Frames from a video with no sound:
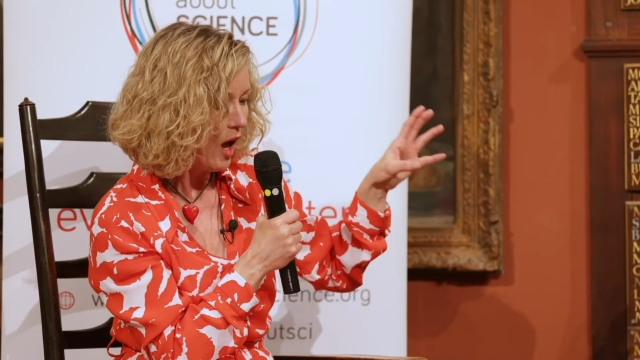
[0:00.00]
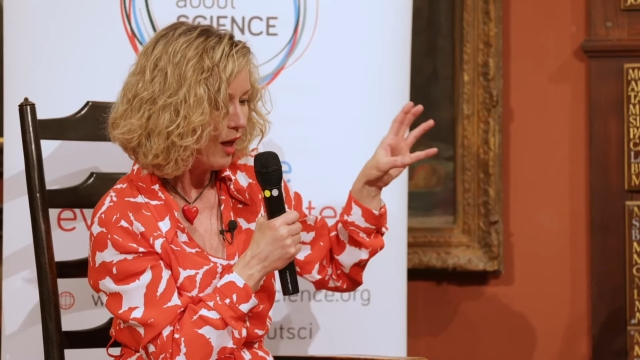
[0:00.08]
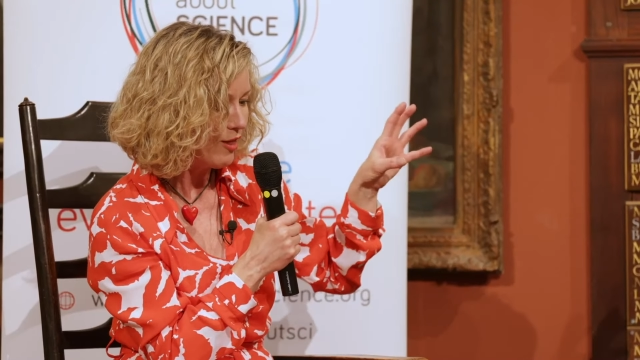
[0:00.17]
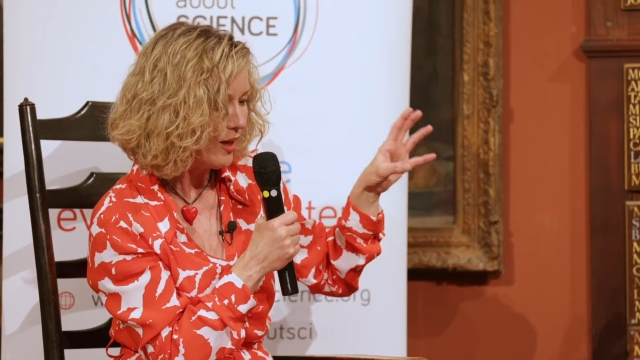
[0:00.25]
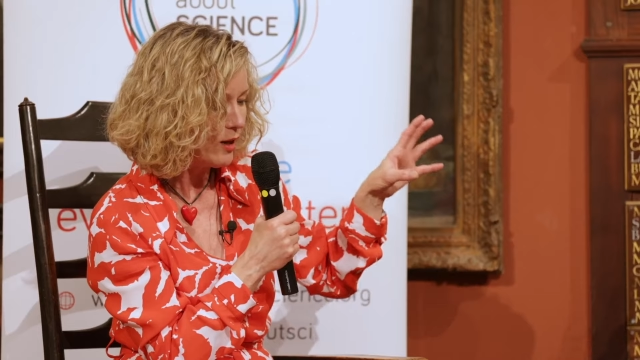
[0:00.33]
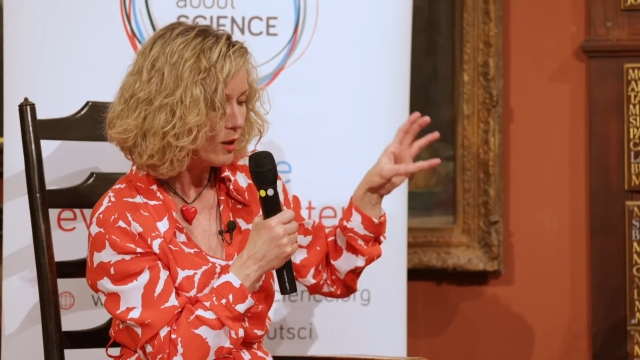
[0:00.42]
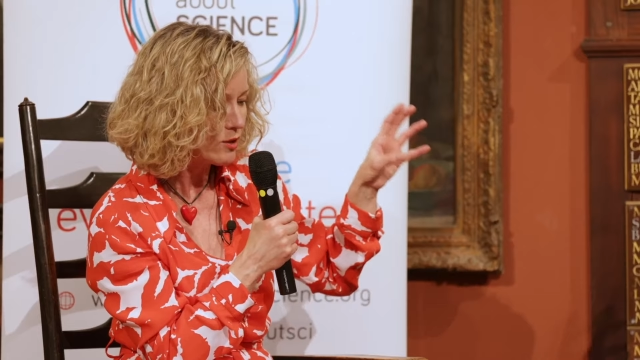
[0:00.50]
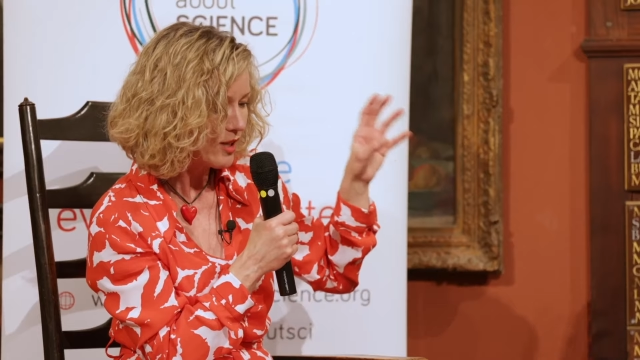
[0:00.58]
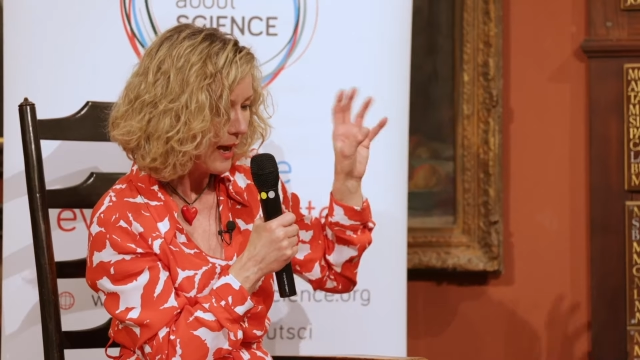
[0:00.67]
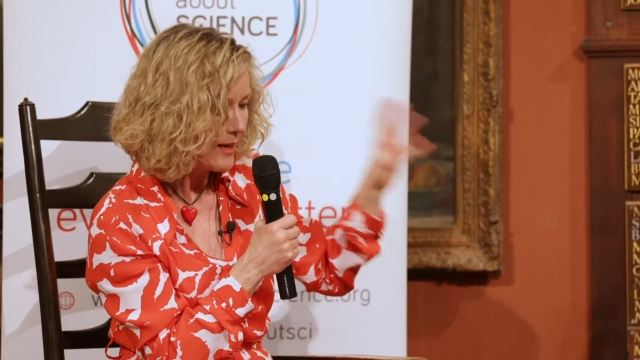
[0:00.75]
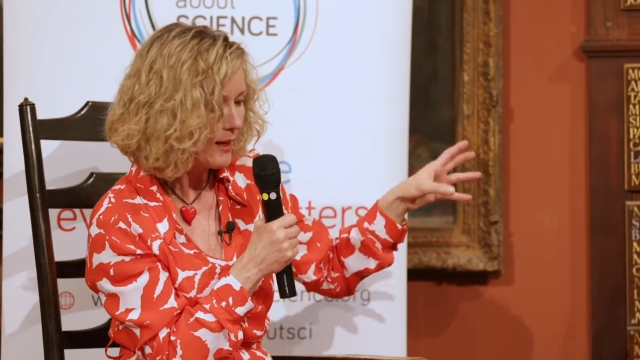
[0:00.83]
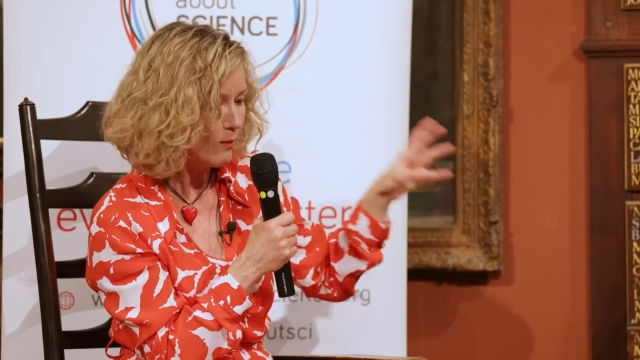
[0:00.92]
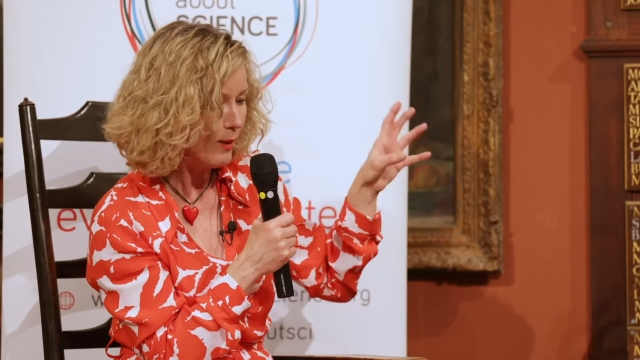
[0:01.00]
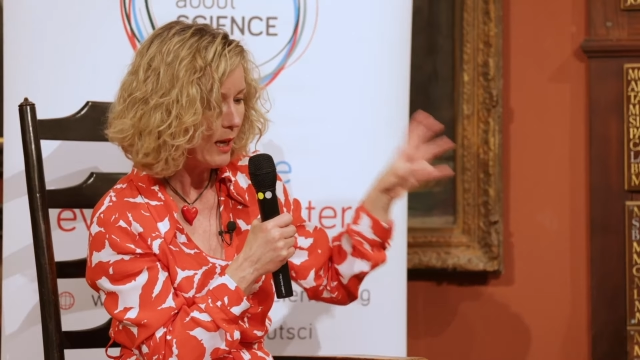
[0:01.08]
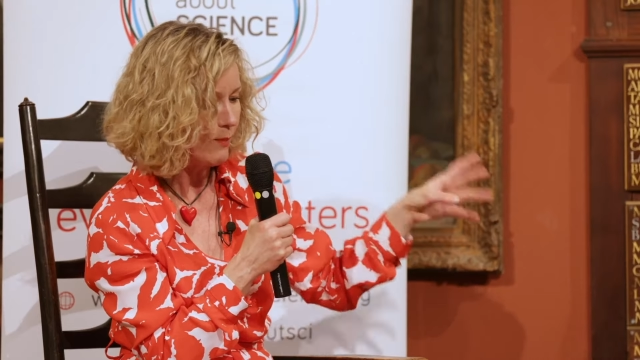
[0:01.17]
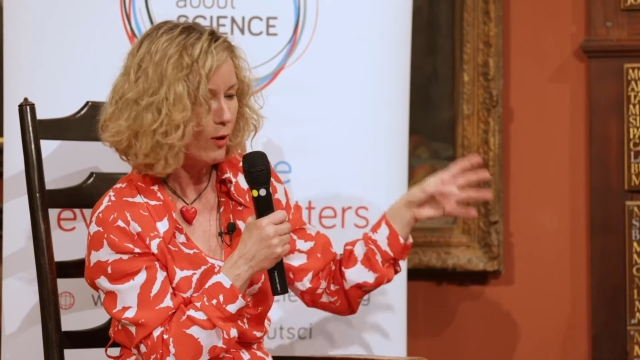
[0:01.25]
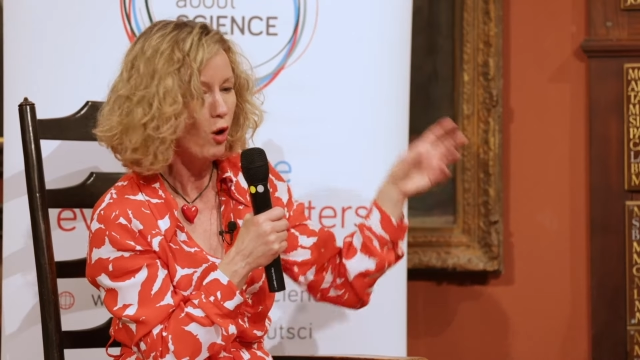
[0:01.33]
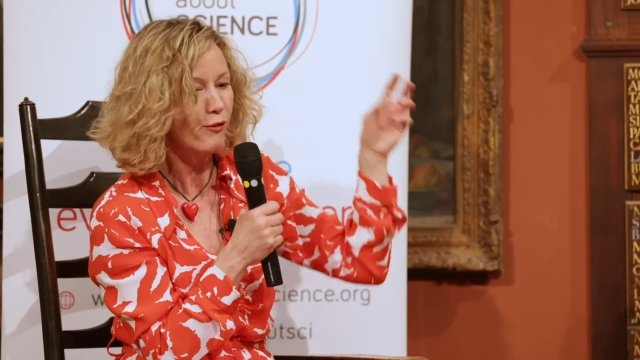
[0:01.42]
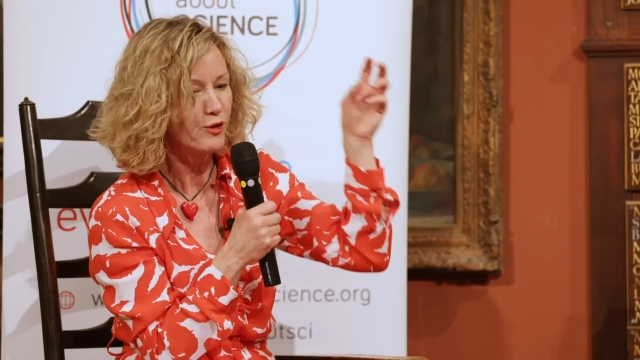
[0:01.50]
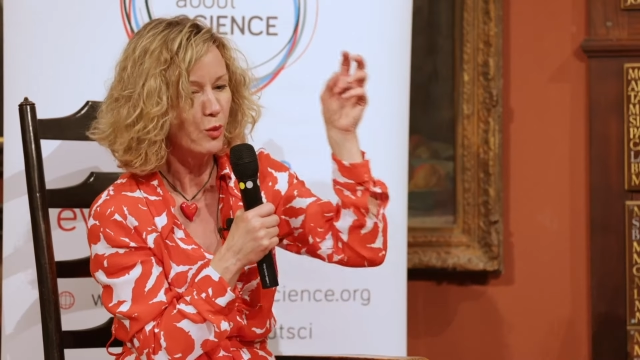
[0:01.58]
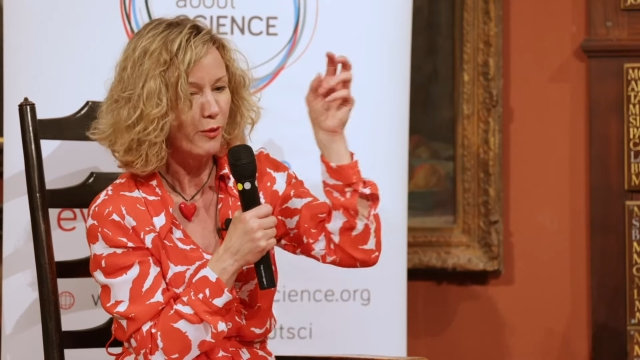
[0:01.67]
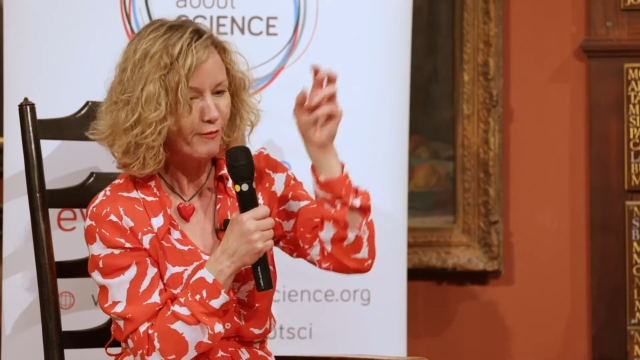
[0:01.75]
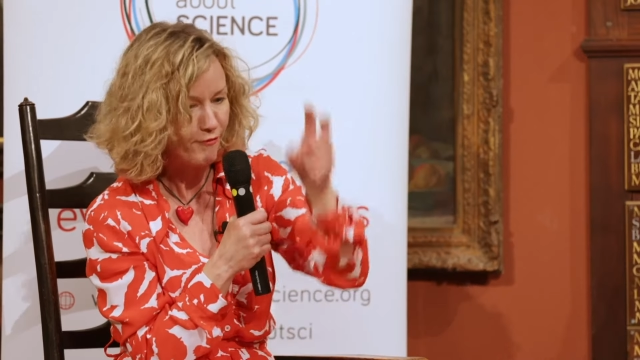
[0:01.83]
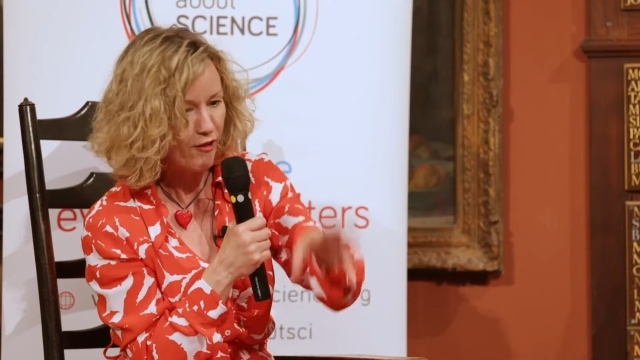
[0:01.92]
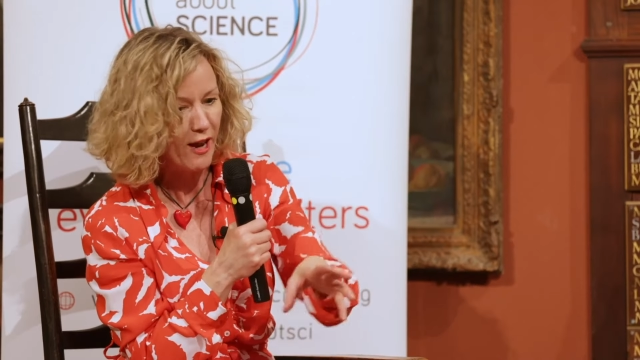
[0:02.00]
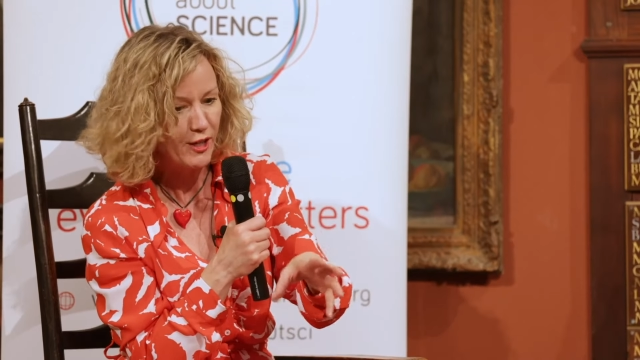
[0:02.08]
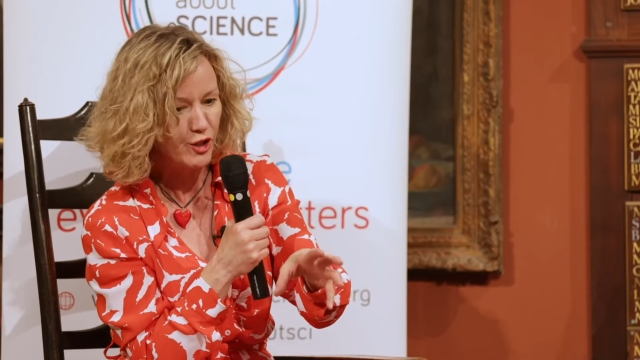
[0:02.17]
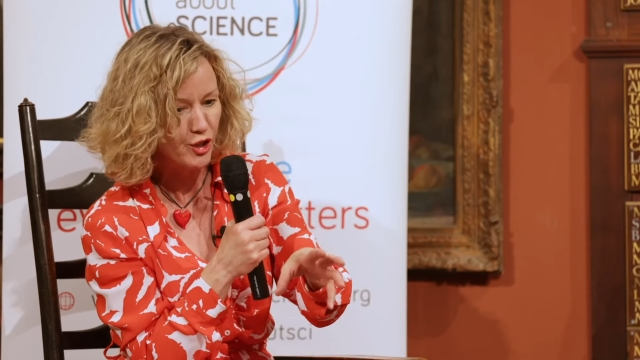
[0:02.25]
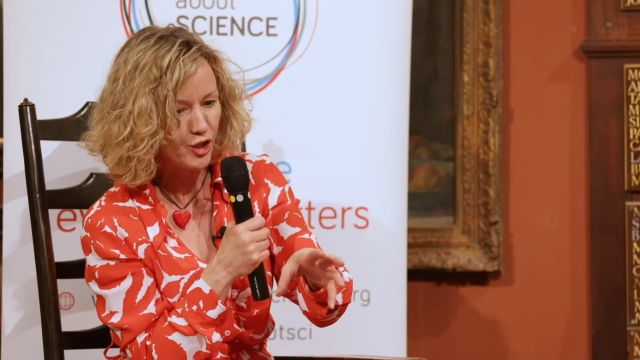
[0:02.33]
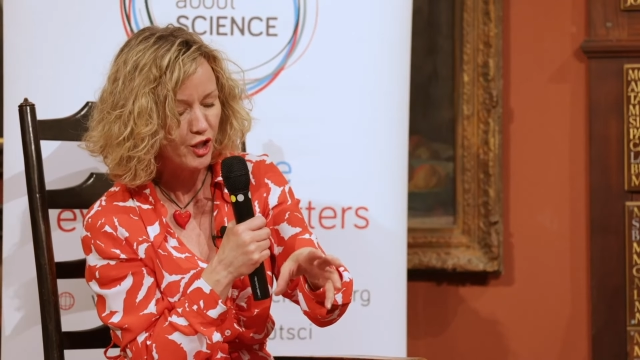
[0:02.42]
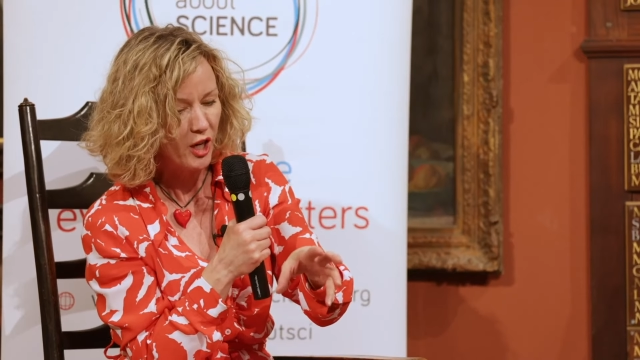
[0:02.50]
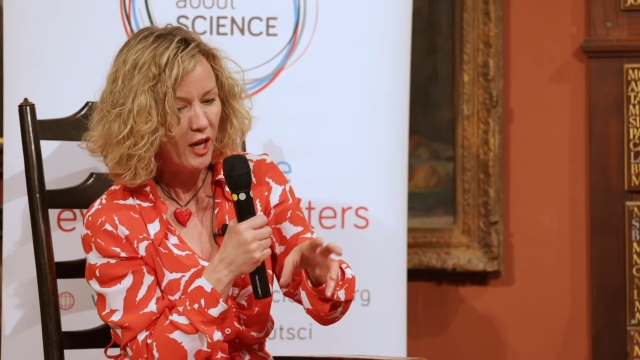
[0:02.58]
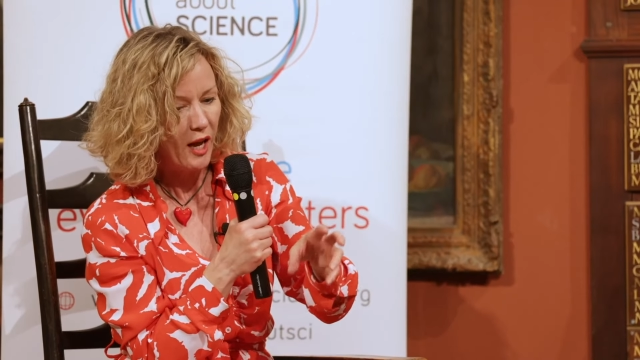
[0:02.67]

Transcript: I think taking people off to a fringe